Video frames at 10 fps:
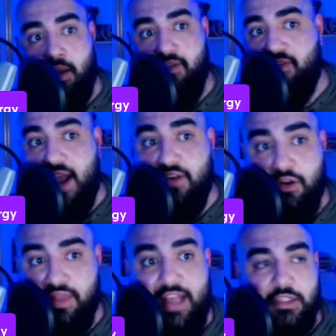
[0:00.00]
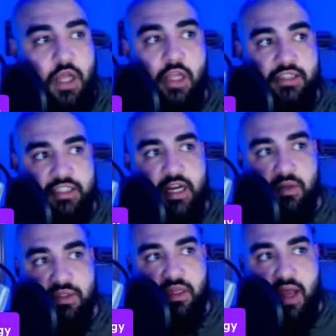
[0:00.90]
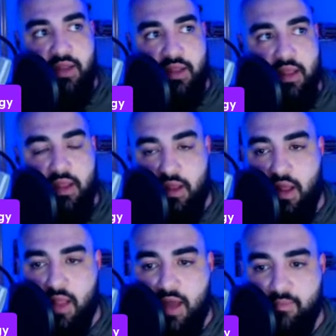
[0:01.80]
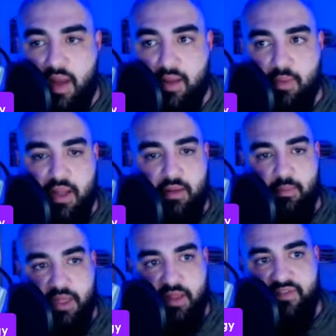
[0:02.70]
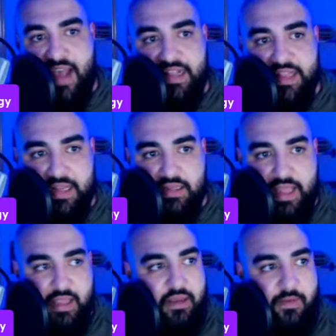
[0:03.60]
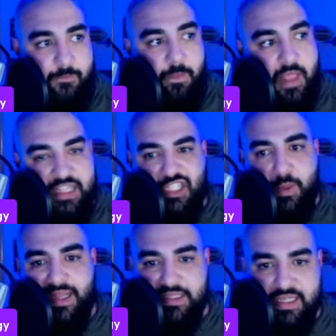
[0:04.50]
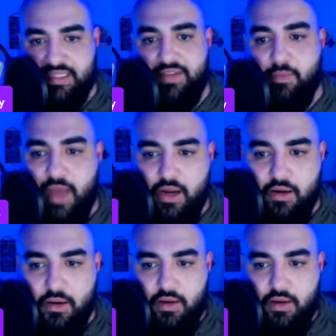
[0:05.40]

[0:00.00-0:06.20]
$500,000 in general is a lot of money, but the fact that like it's USD, it's even better.